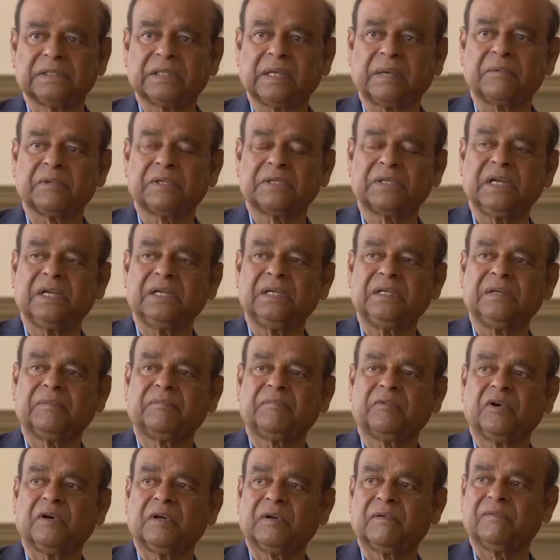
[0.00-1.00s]

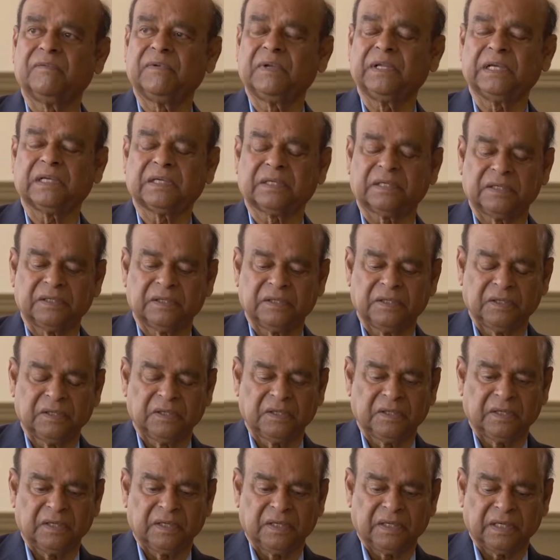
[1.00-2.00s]
substantive conflict,
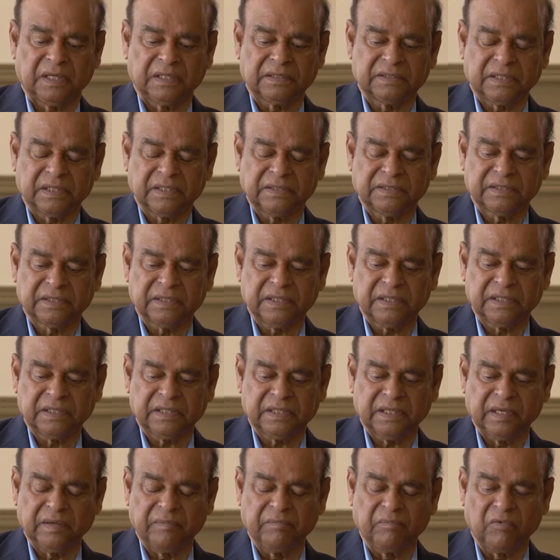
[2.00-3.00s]
as I
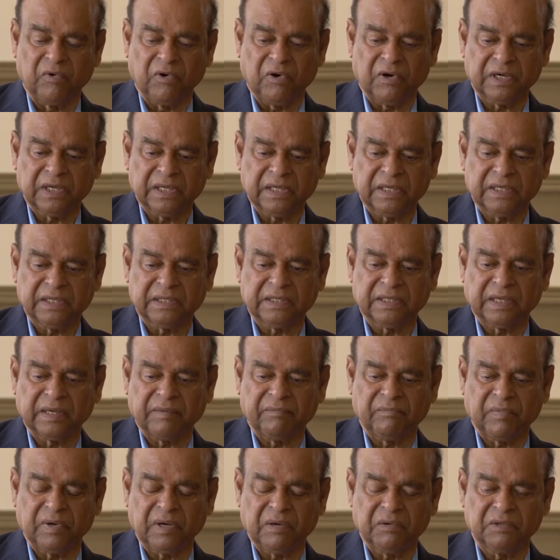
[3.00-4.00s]
said, a moderate
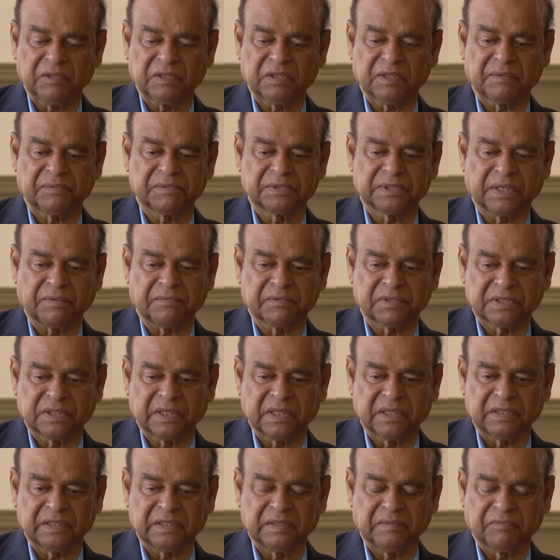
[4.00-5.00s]
amount of
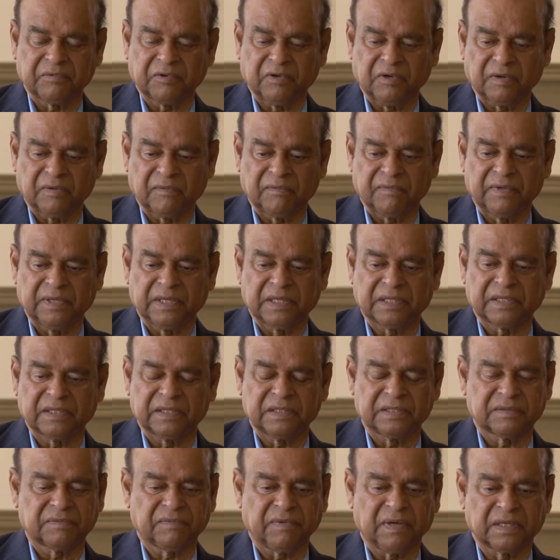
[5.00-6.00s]
substantive conflict
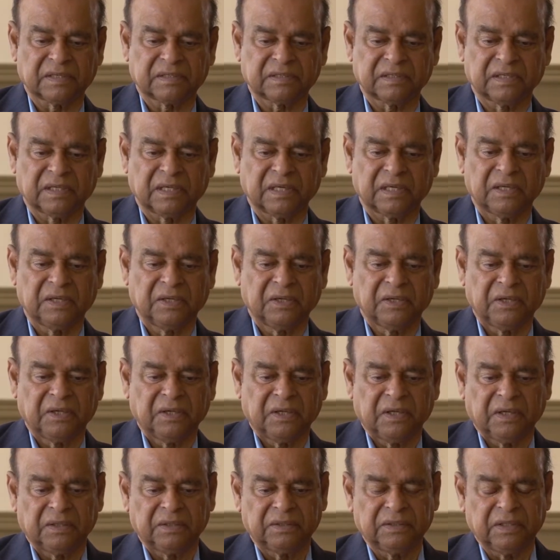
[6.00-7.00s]
is functional.
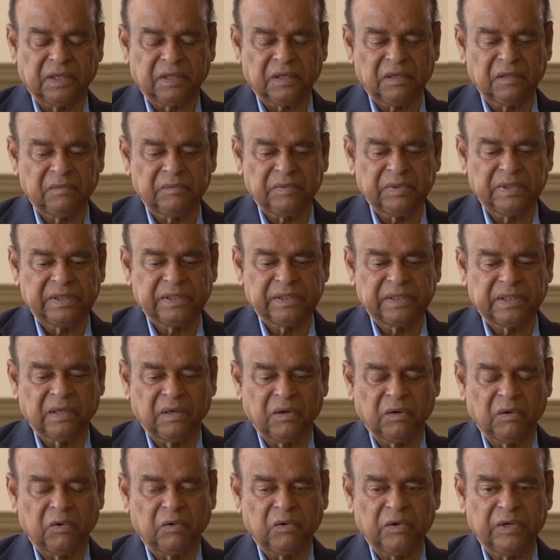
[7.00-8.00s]
There will be a
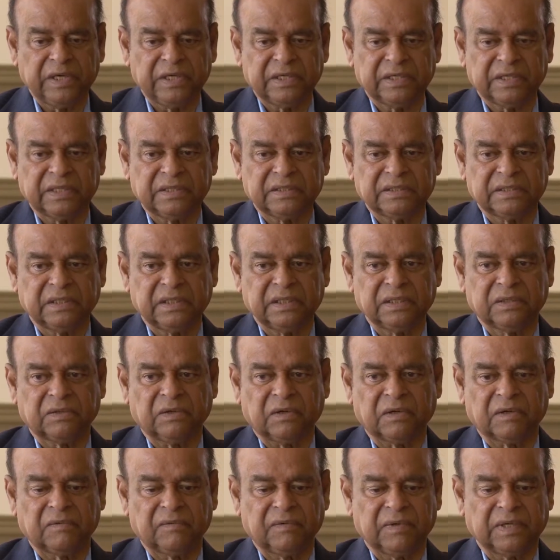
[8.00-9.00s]
low intensity
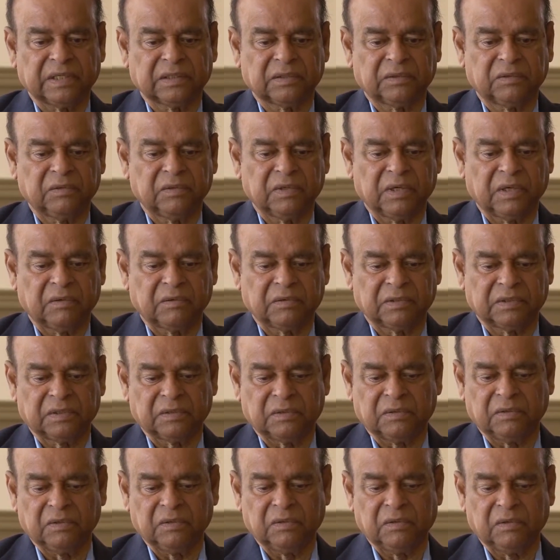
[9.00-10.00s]
conflict throughout
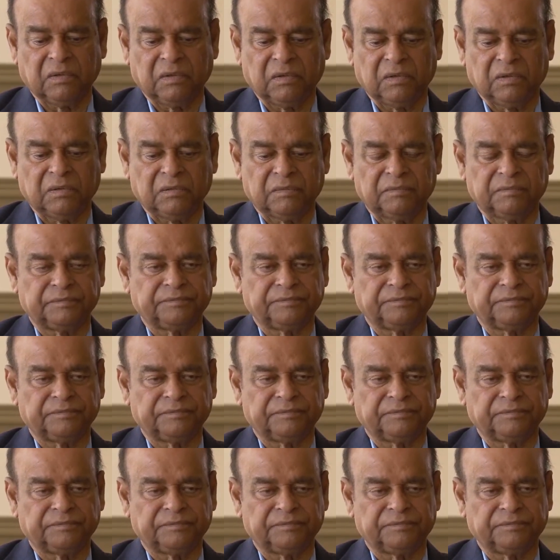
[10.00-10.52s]
the whole